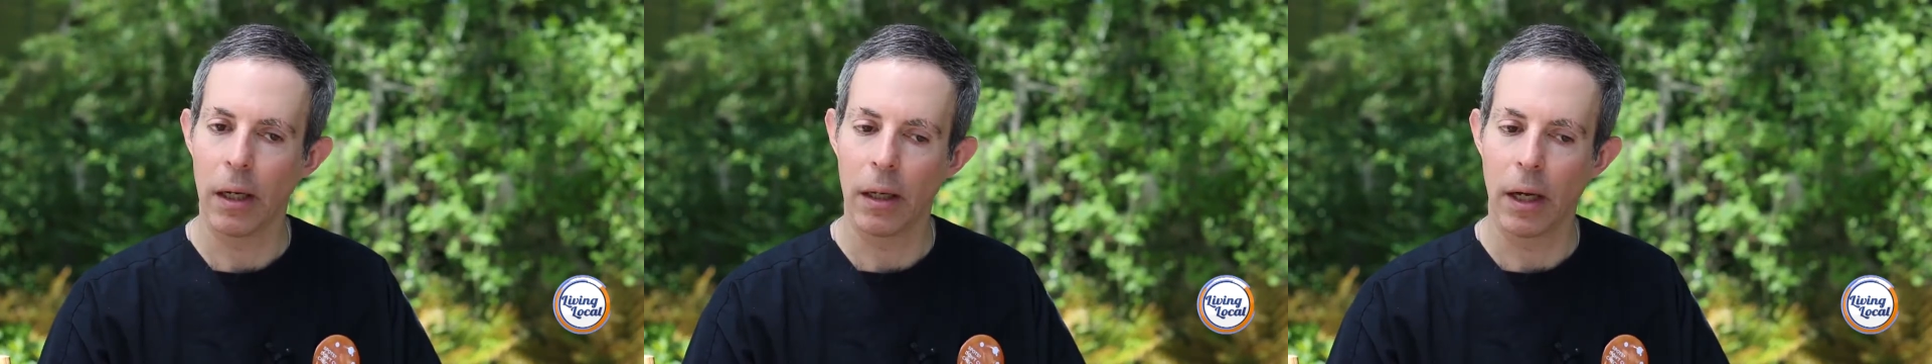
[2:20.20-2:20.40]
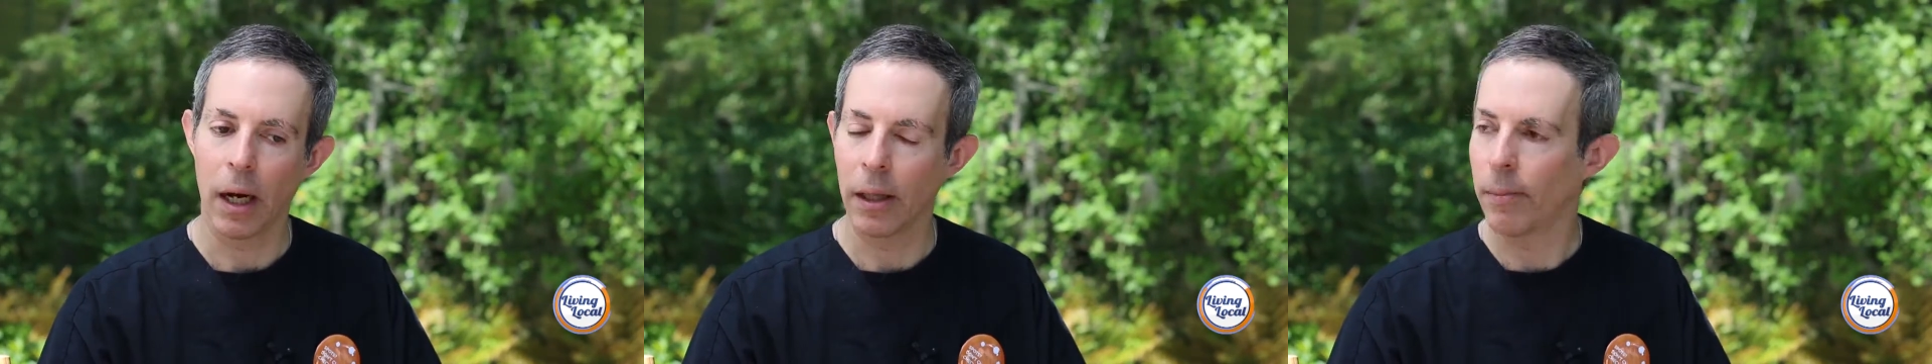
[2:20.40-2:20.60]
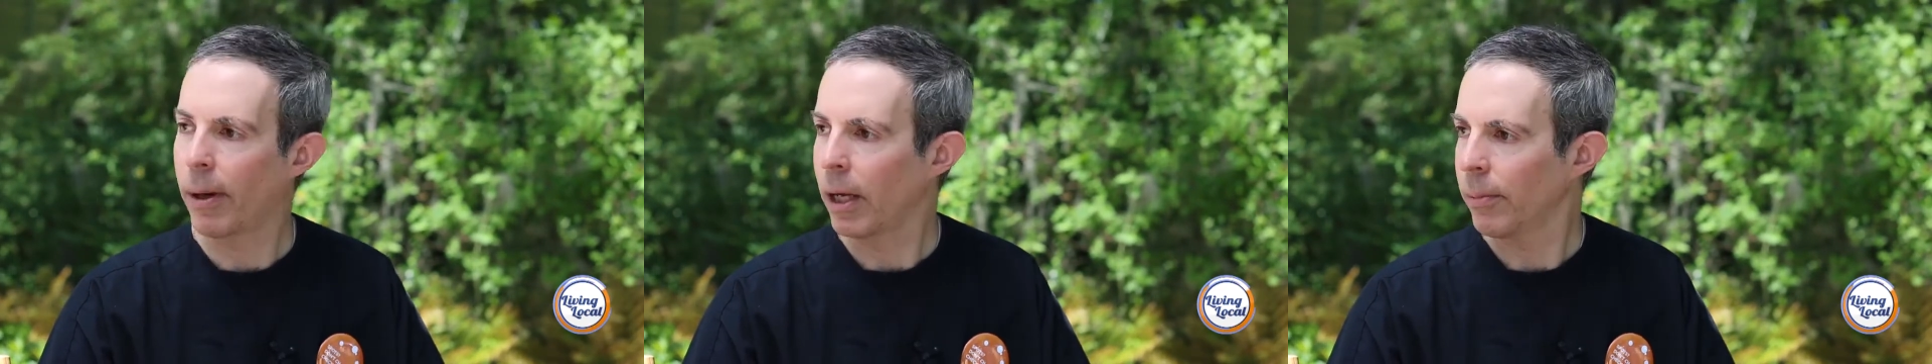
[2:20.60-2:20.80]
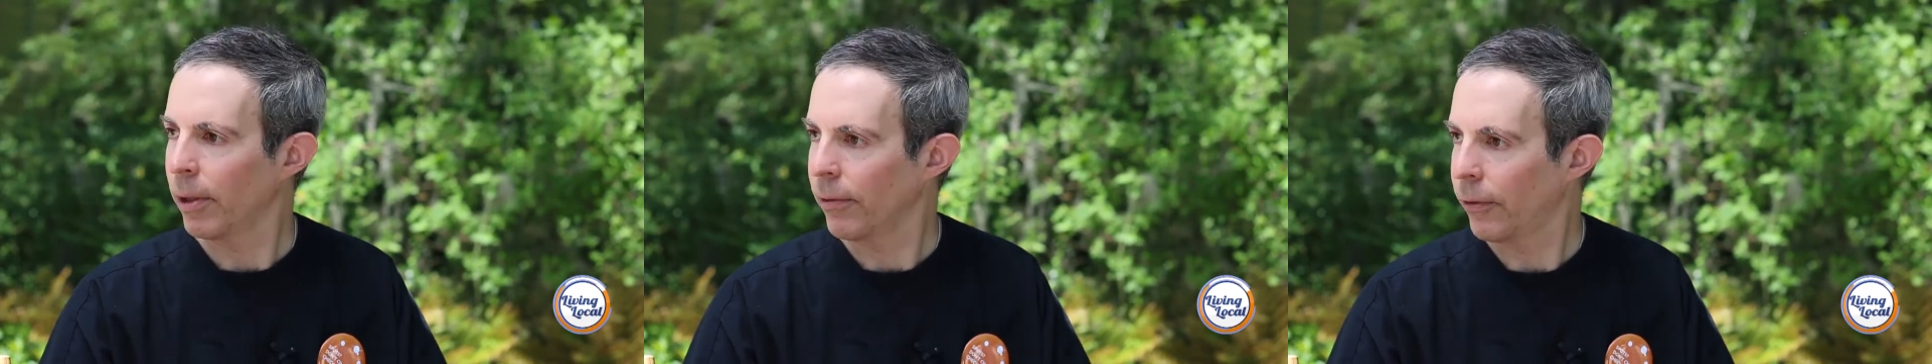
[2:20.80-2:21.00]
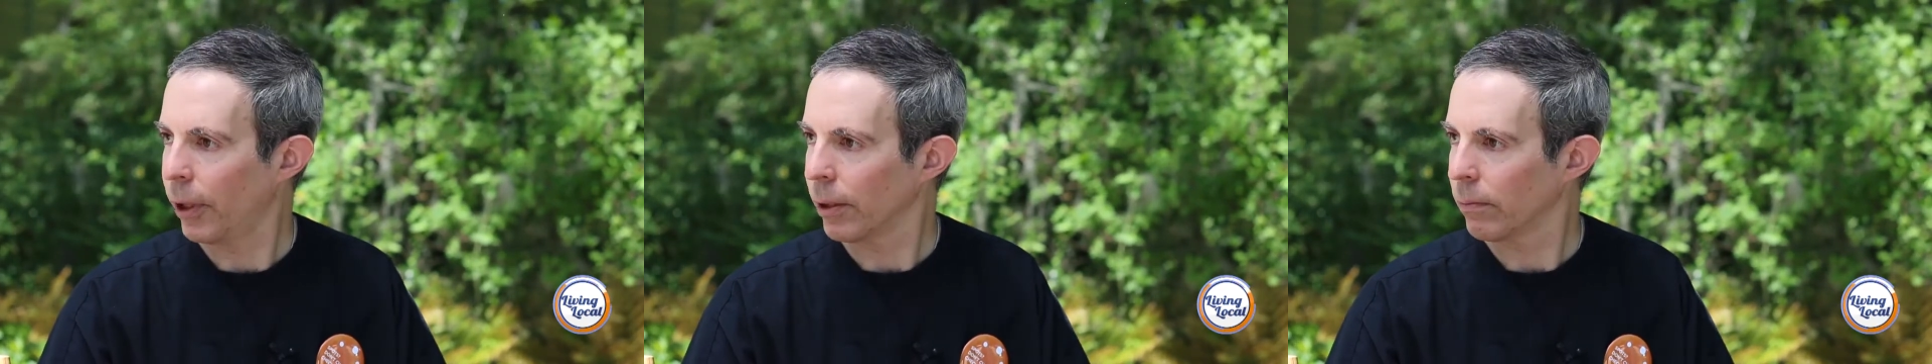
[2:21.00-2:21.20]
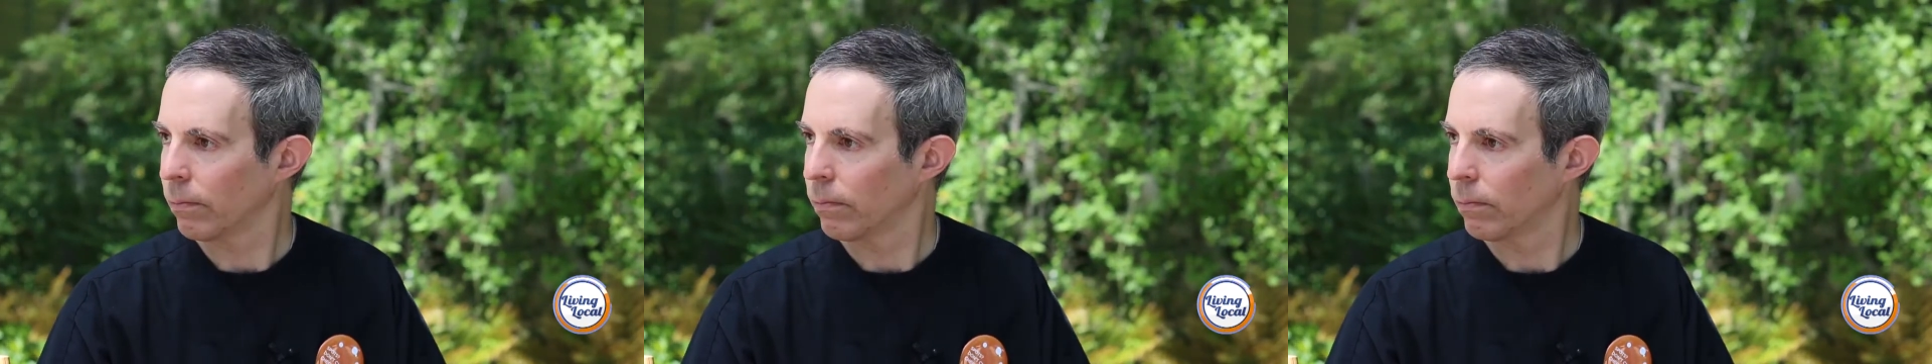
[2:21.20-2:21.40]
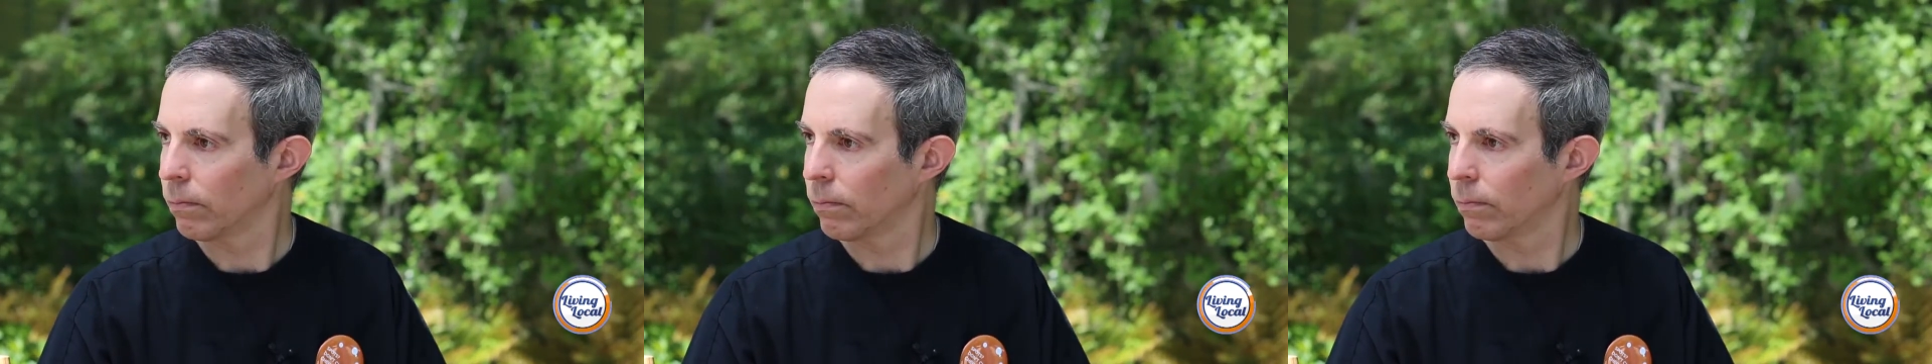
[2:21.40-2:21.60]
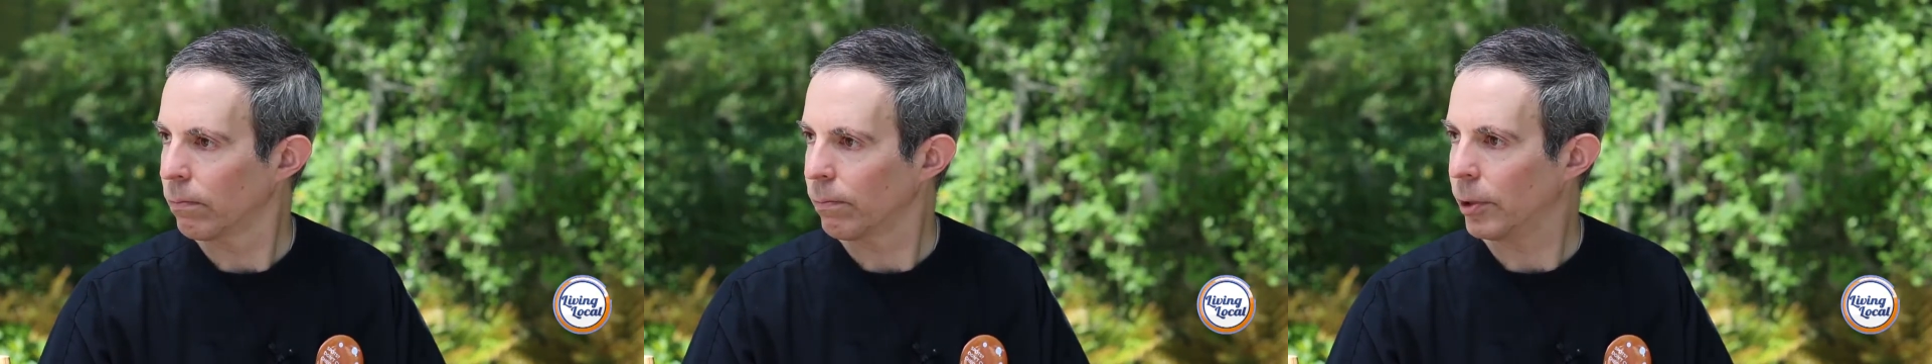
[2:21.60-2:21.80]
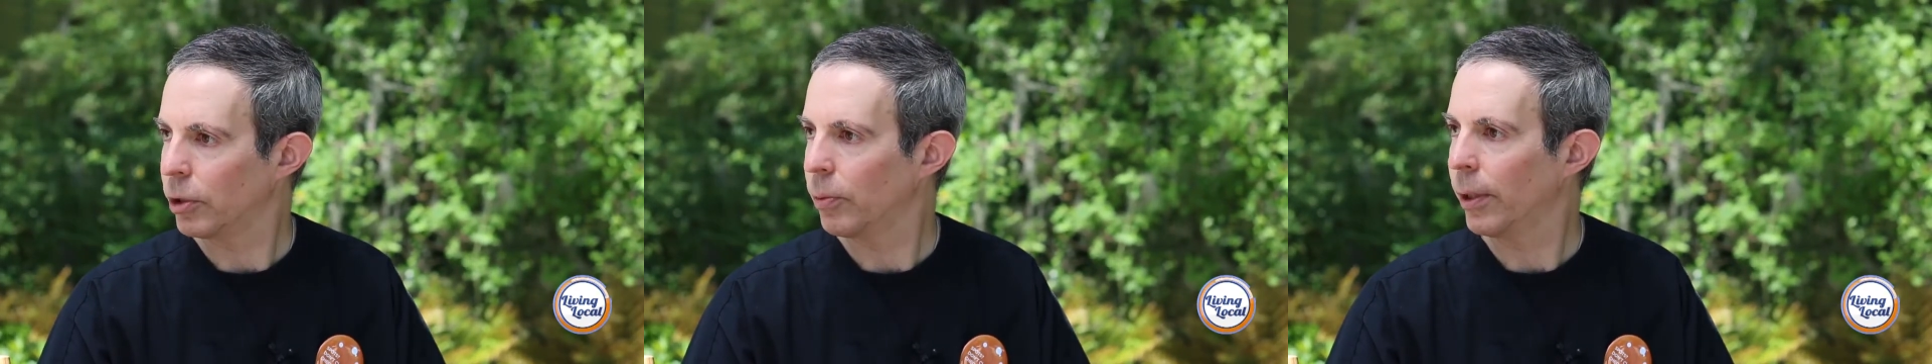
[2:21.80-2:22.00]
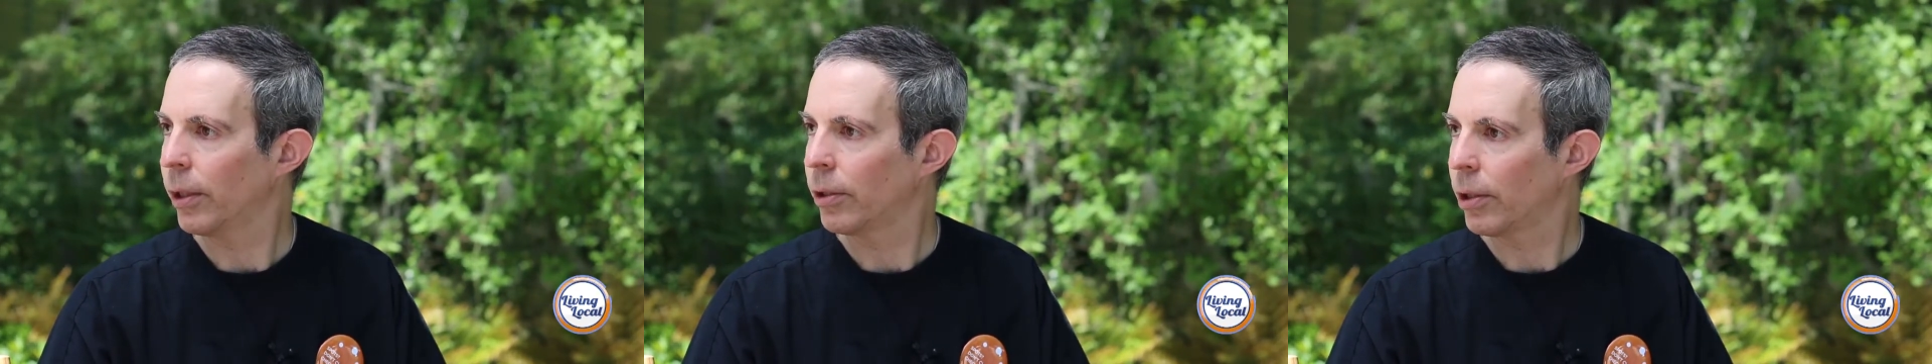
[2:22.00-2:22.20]
On the bottom of the foot,
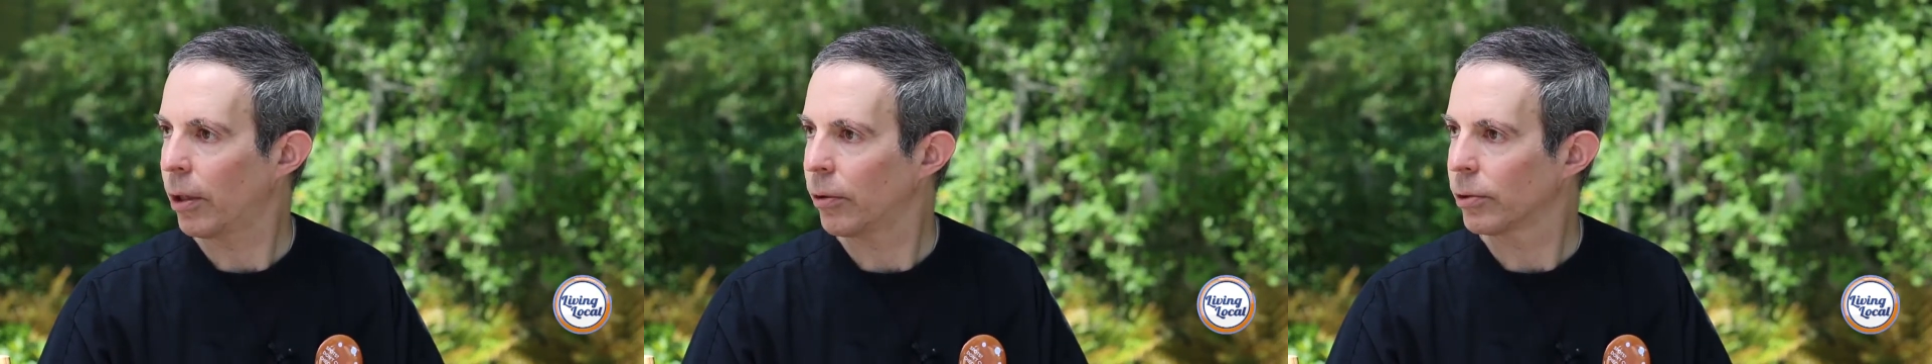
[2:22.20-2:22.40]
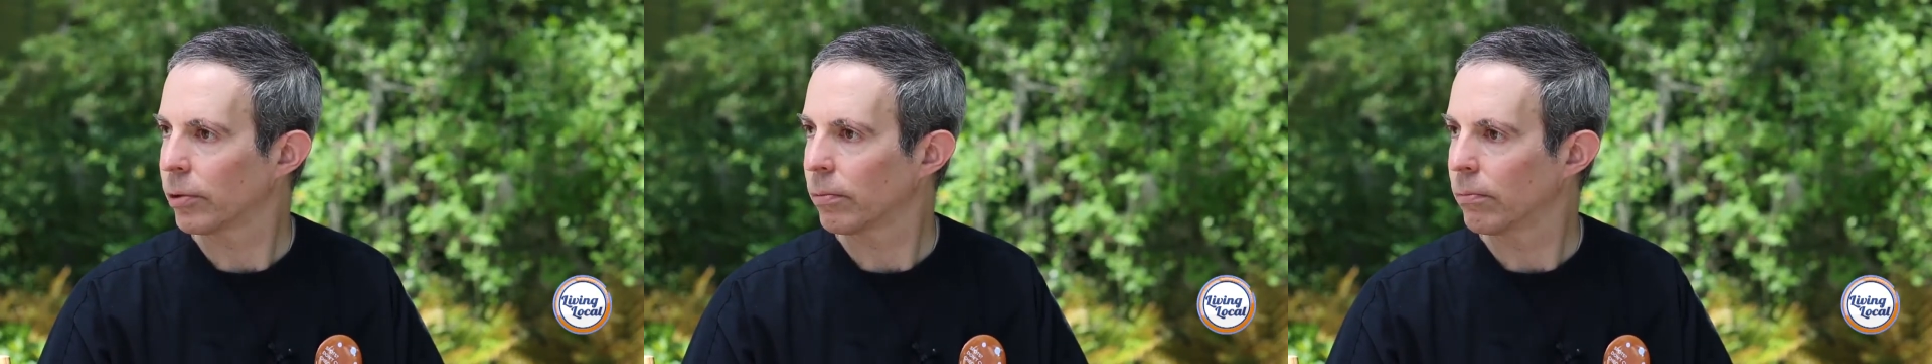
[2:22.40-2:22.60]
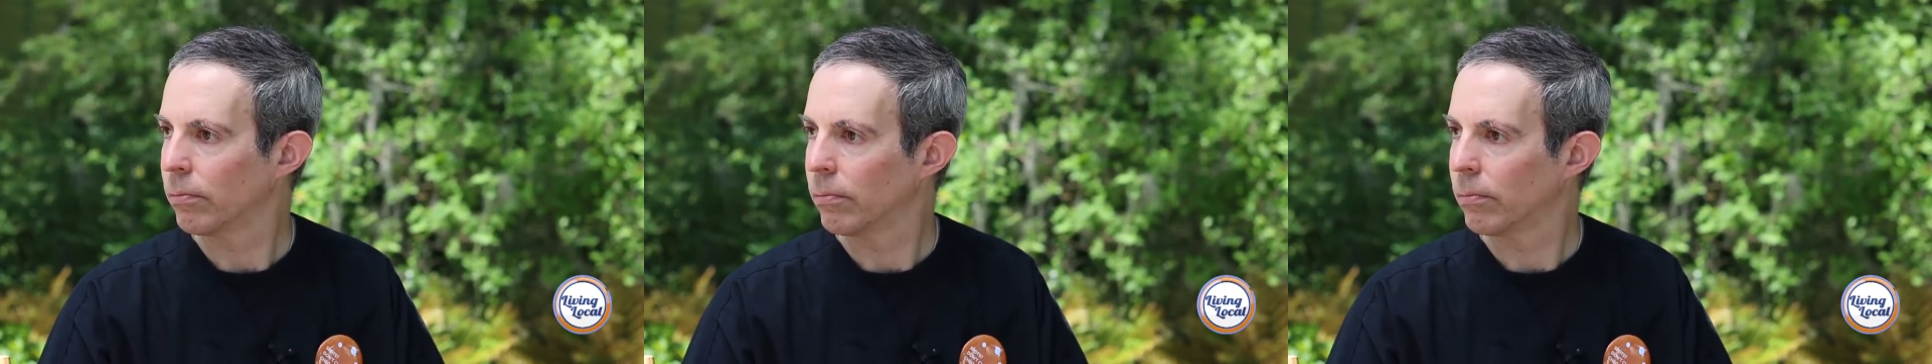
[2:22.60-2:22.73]
between the toes,